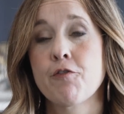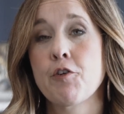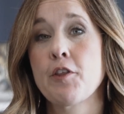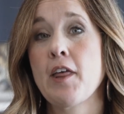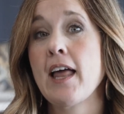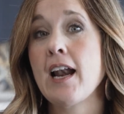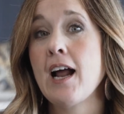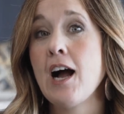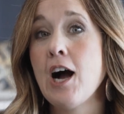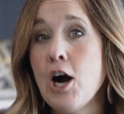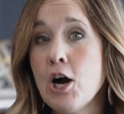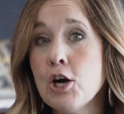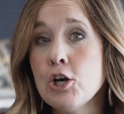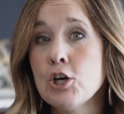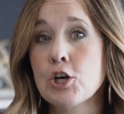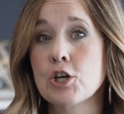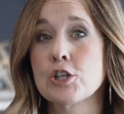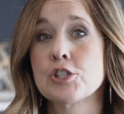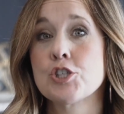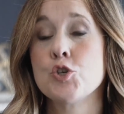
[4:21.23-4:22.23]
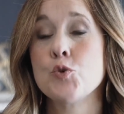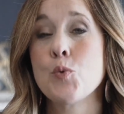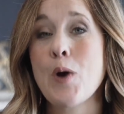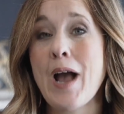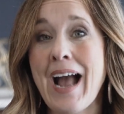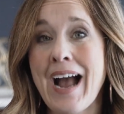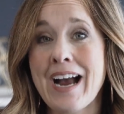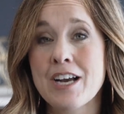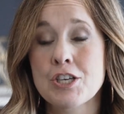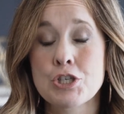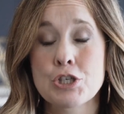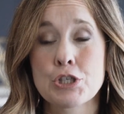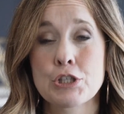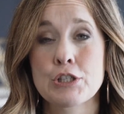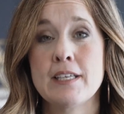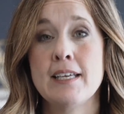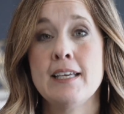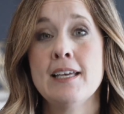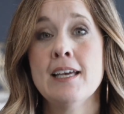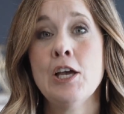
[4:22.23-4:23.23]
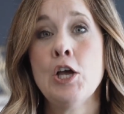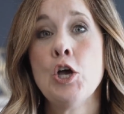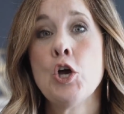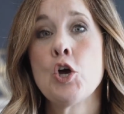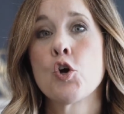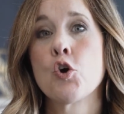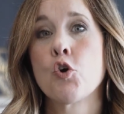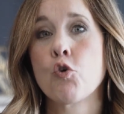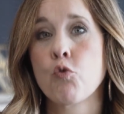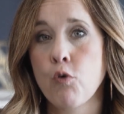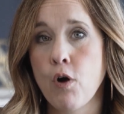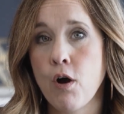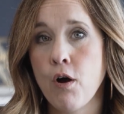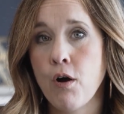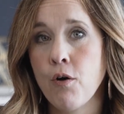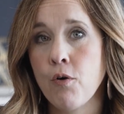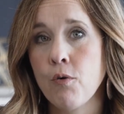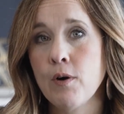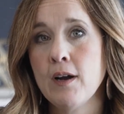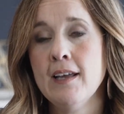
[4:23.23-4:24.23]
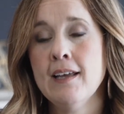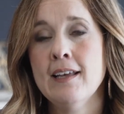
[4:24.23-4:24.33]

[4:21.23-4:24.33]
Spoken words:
for that hunger to actually grow.